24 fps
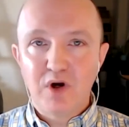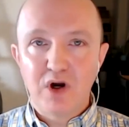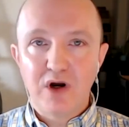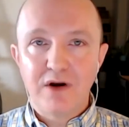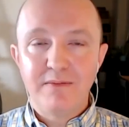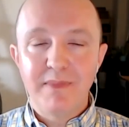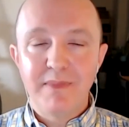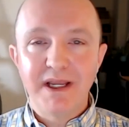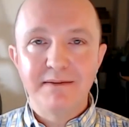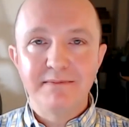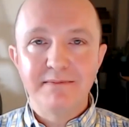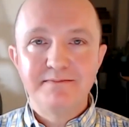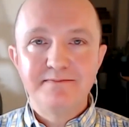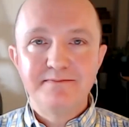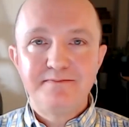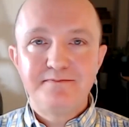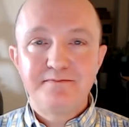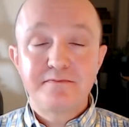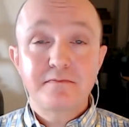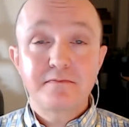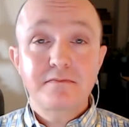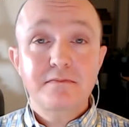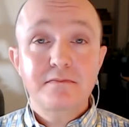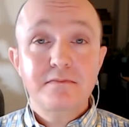Pardon me.
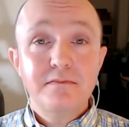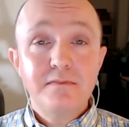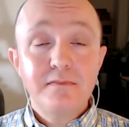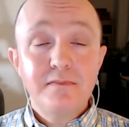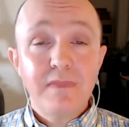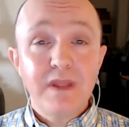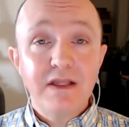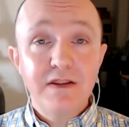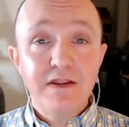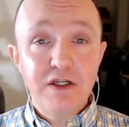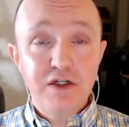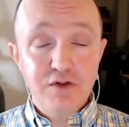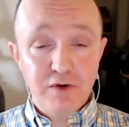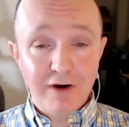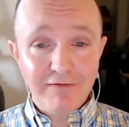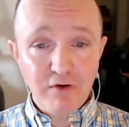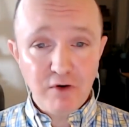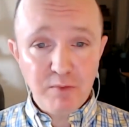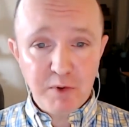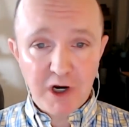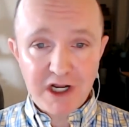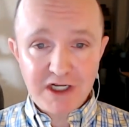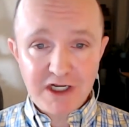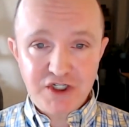The Trevor
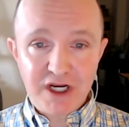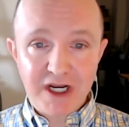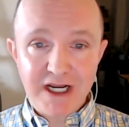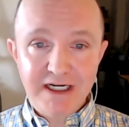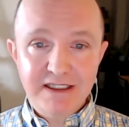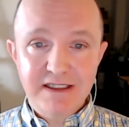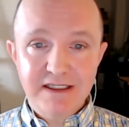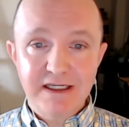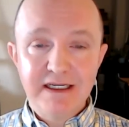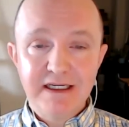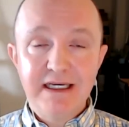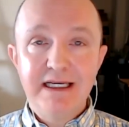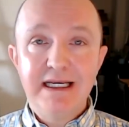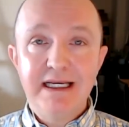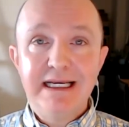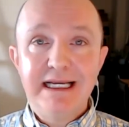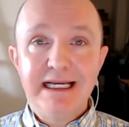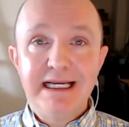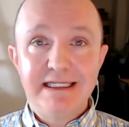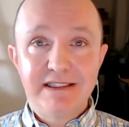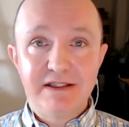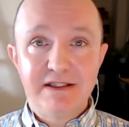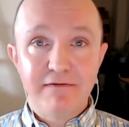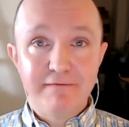Project
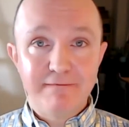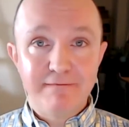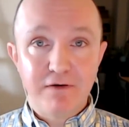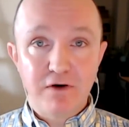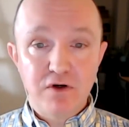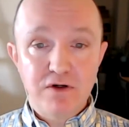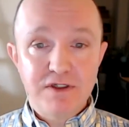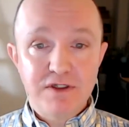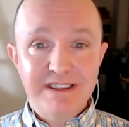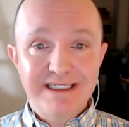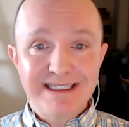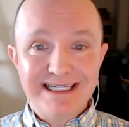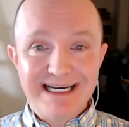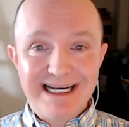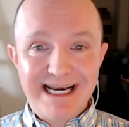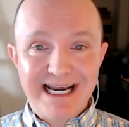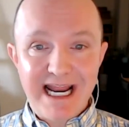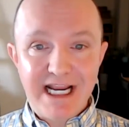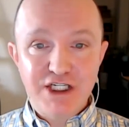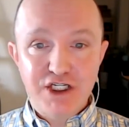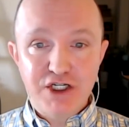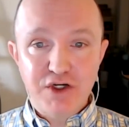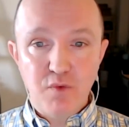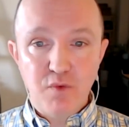is the first
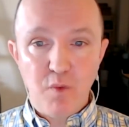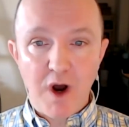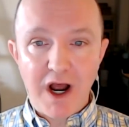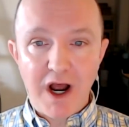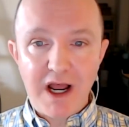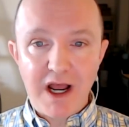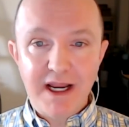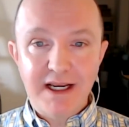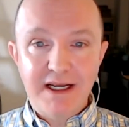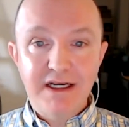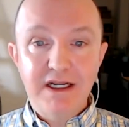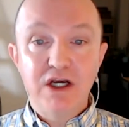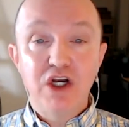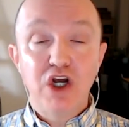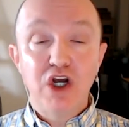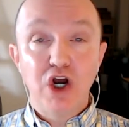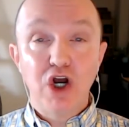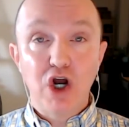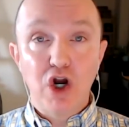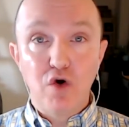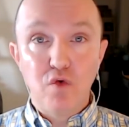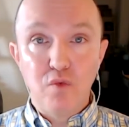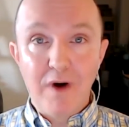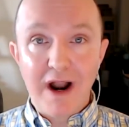nationwide,
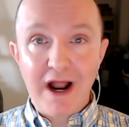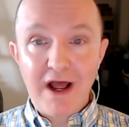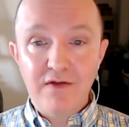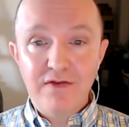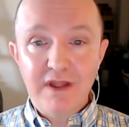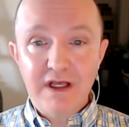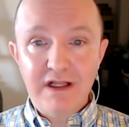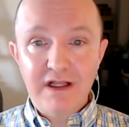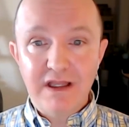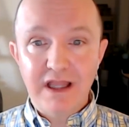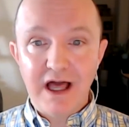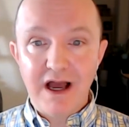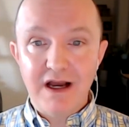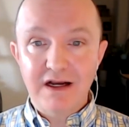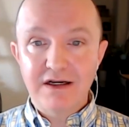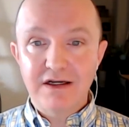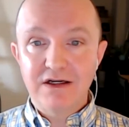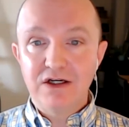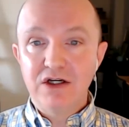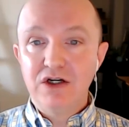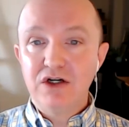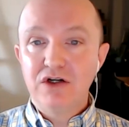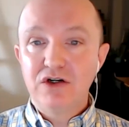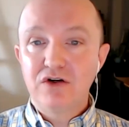around the
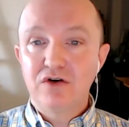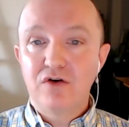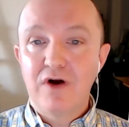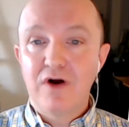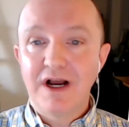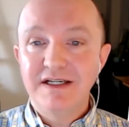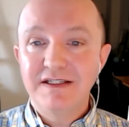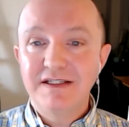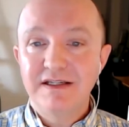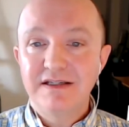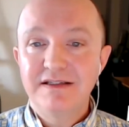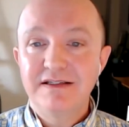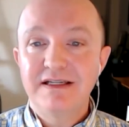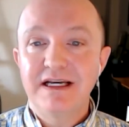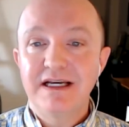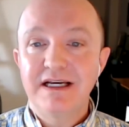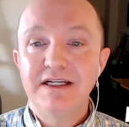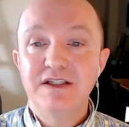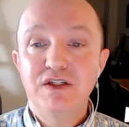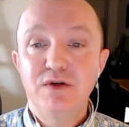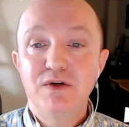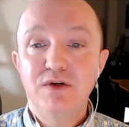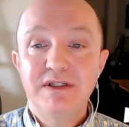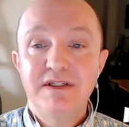clock crisis
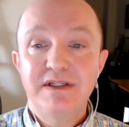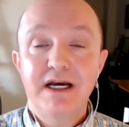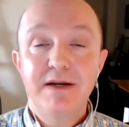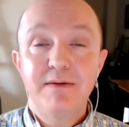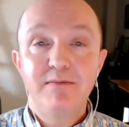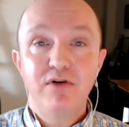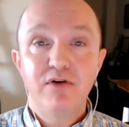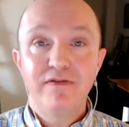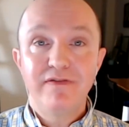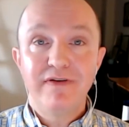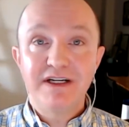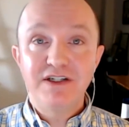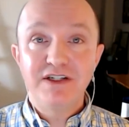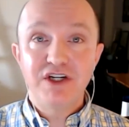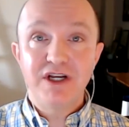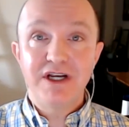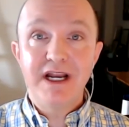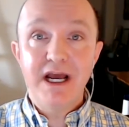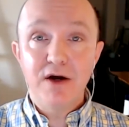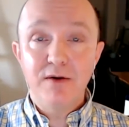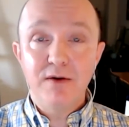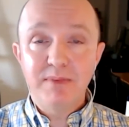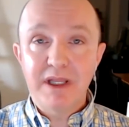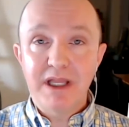and suicide prevention
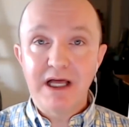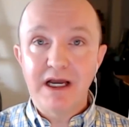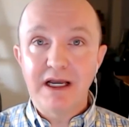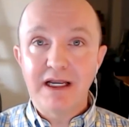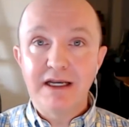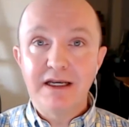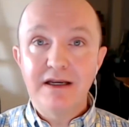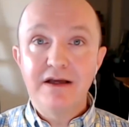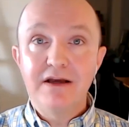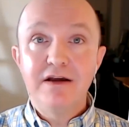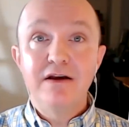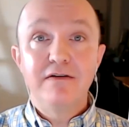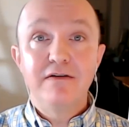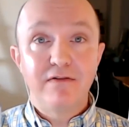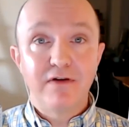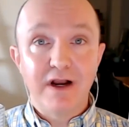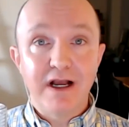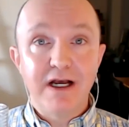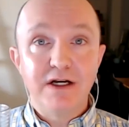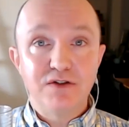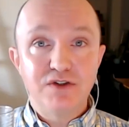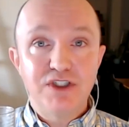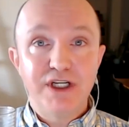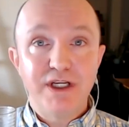helpline for
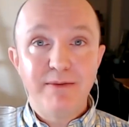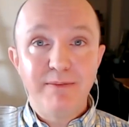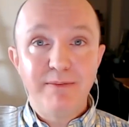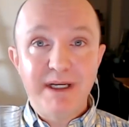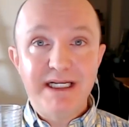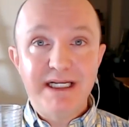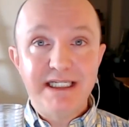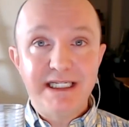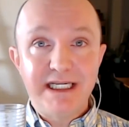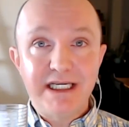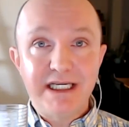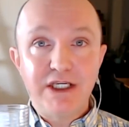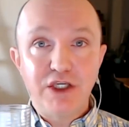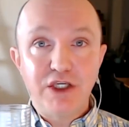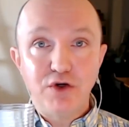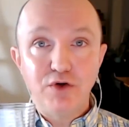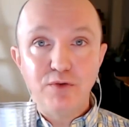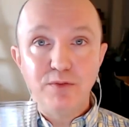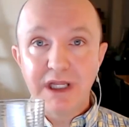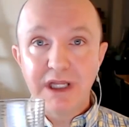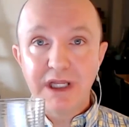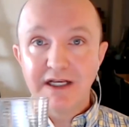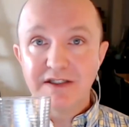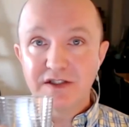
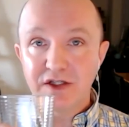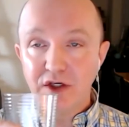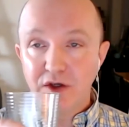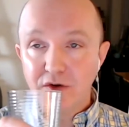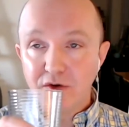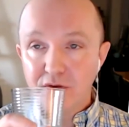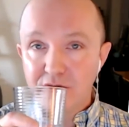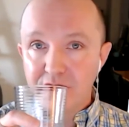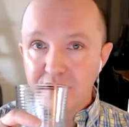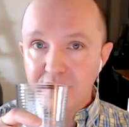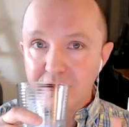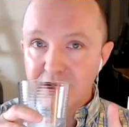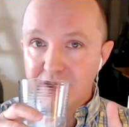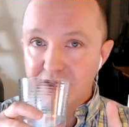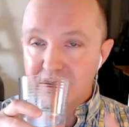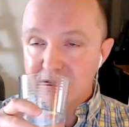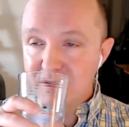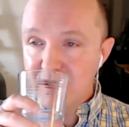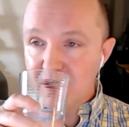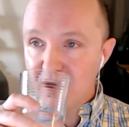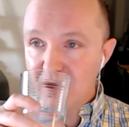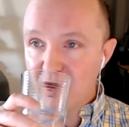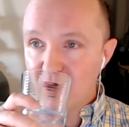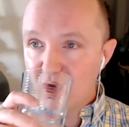LGBTQ plus youth.
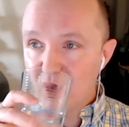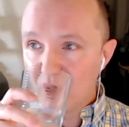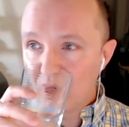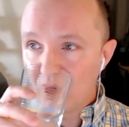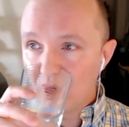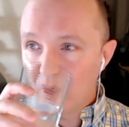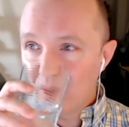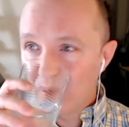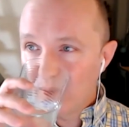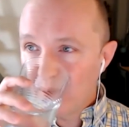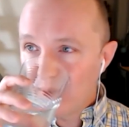So